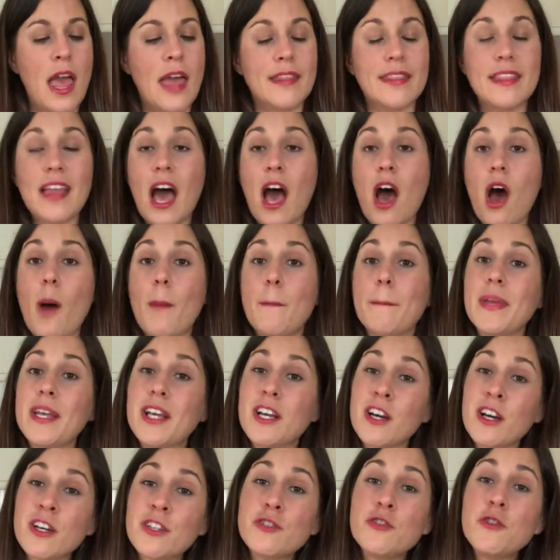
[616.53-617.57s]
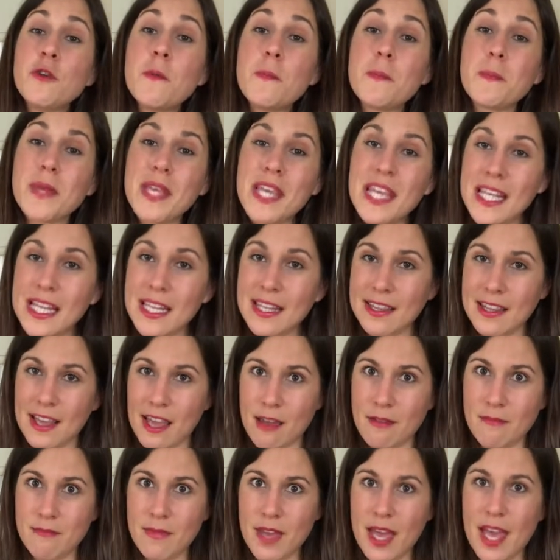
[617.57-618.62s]
Now, because you peel
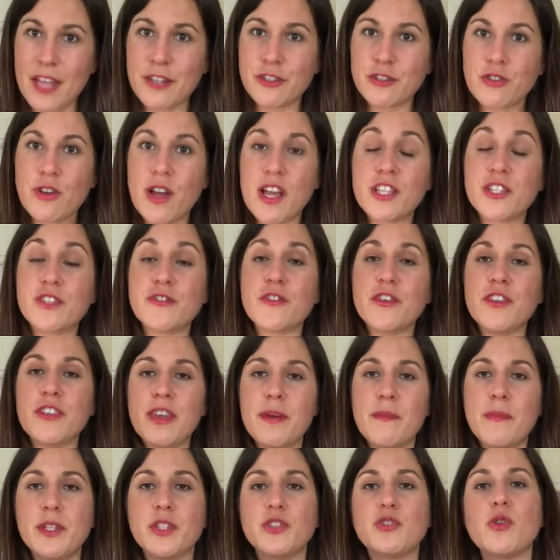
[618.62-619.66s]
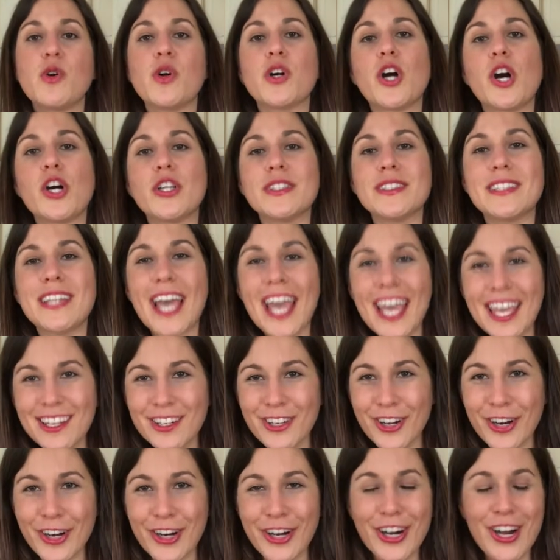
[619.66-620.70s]
them and transfer them into a
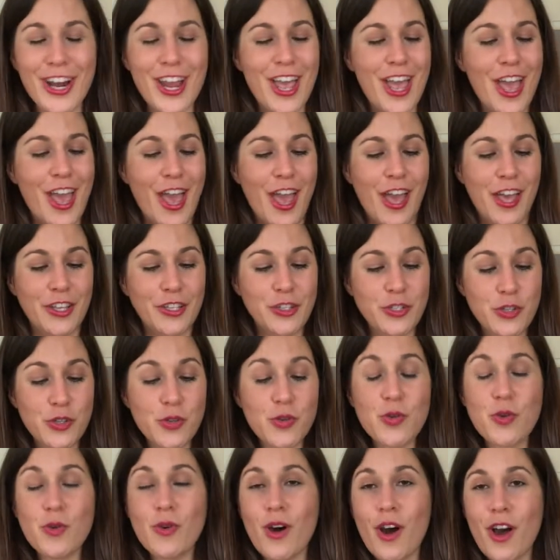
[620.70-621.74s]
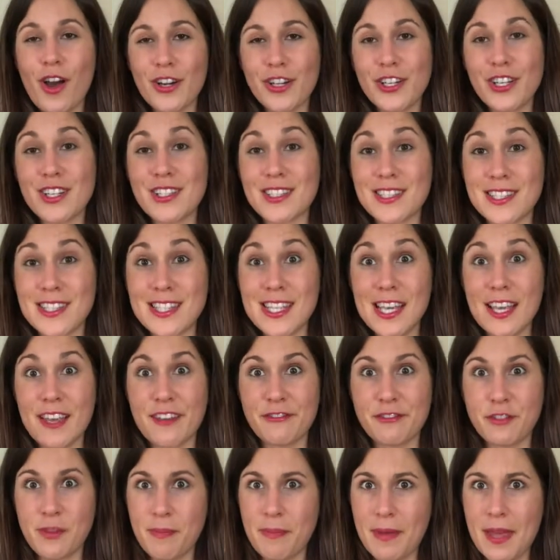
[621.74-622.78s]
container, you are gonna see
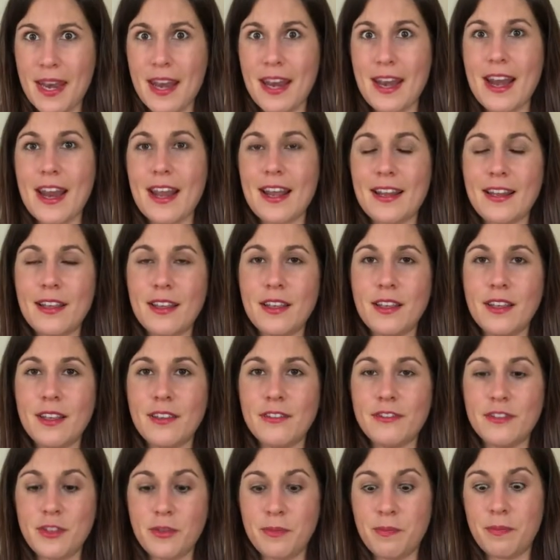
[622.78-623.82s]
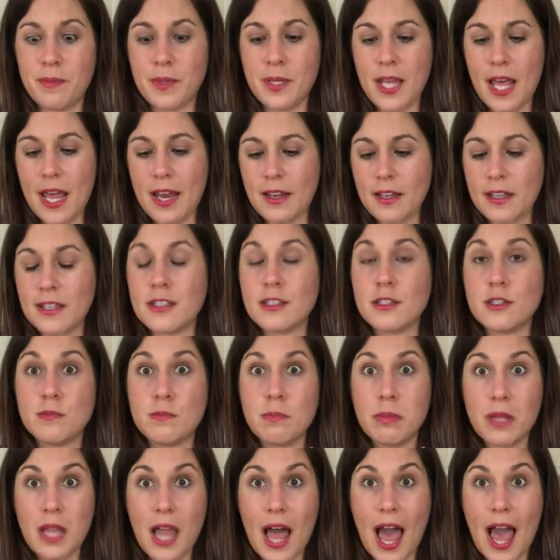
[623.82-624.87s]
if the banana is
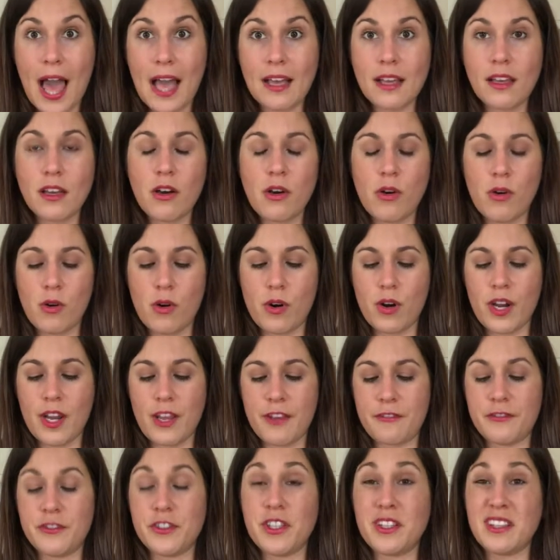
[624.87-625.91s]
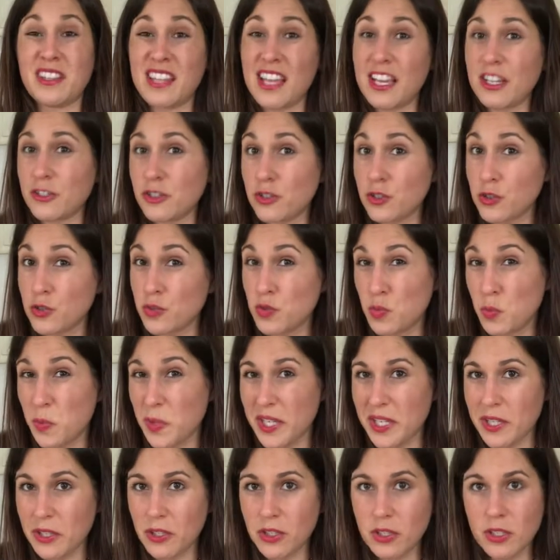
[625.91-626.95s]
black or if the texture is
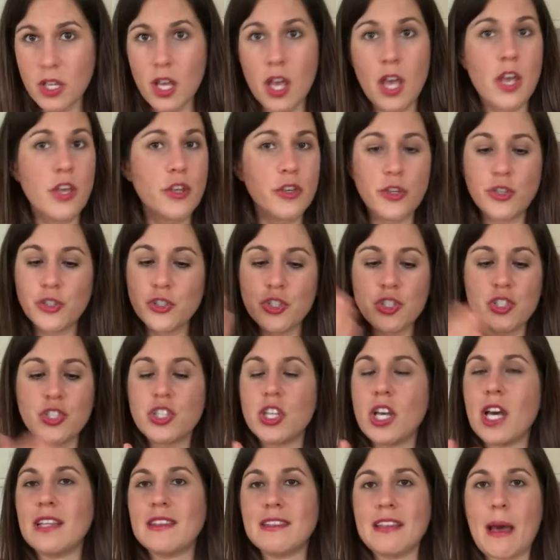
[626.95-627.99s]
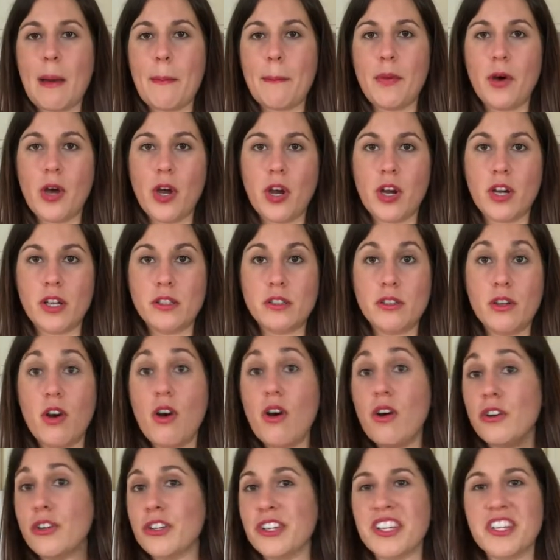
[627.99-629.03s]
weird. You just cut that part,
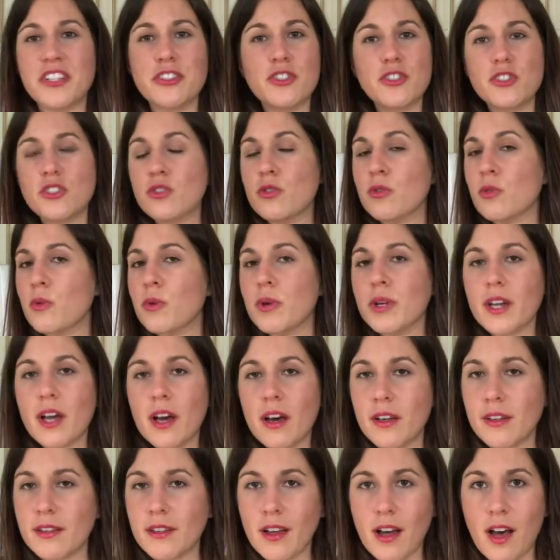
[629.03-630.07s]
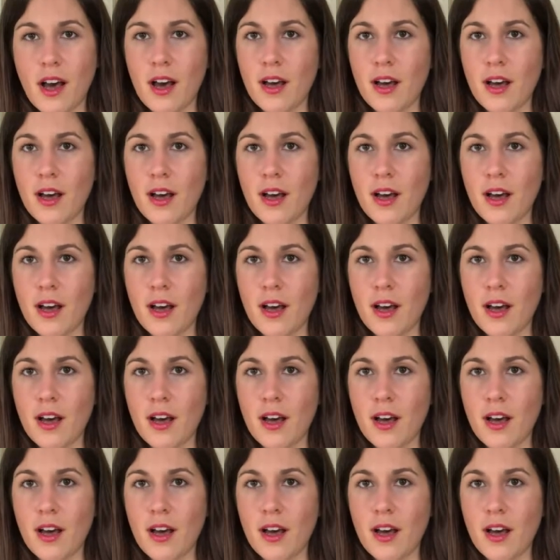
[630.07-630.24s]
or you can just throw it out